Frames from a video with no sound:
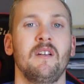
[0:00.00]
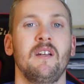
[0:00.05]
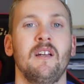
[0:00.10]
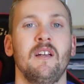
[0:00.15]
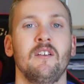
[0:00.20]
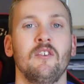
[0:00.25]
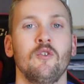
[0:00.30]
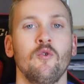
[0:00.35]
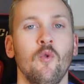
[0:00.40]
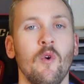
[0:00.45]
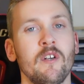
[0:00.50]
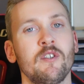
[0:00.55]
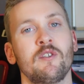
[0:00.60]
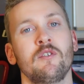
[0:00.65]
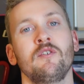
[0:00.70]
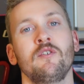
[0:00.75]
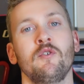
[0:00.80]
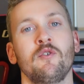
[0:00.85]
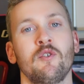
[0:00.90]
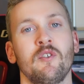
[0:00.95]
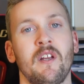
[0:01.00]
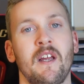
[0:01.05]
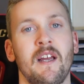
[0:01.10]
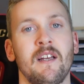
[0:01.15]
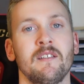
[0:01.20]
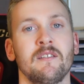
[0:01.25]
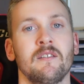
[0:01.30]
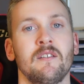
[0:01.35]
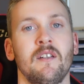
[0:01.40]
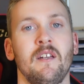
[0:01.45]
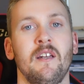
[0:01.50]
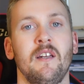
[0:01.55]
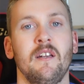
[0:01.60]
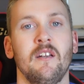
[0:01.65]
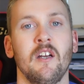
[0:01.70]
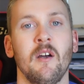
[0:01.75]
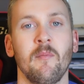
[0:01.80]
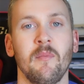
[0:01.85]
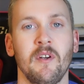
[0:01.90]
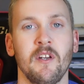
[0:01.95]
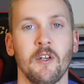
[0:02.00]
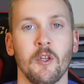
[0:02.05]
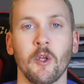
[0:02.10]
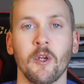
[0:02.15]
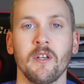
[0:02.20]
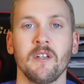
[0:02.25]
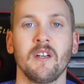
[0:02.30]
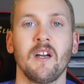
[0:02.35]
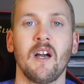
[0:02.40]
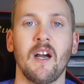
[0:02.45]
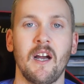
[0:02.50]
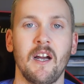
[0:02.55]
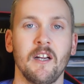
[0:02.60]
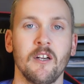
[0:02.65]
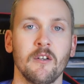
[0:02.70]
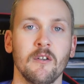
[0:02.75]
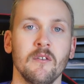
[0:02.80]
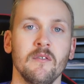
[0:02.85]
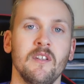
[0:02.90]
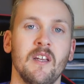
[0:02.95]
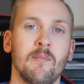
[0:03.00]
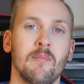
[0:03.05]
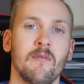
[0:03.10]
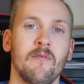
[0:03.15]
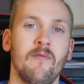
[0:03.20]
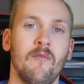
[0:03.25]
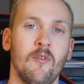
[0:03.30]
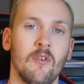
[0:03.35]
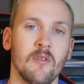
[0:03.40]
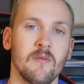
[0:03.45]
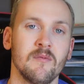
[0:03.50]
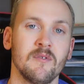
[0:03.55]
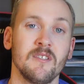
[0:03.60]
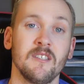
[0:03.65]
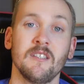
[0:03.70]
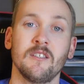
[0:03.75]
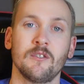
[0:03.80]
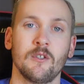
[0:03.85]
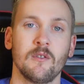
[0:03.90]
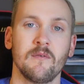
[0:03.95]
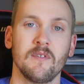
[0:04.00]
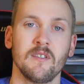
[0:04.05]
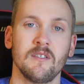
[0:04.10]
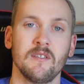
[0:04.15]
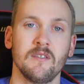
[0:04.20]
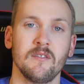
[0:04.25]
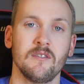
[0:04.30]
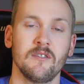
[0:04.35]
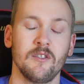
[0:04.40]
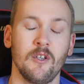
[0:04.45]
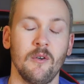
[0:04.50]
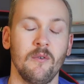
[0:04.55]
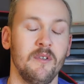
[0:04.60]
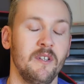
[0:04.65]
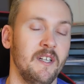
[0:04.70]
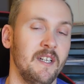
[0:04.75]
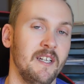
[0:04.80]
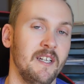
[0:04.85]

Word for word: and questions you should ask a company looking to hire that performs these services. So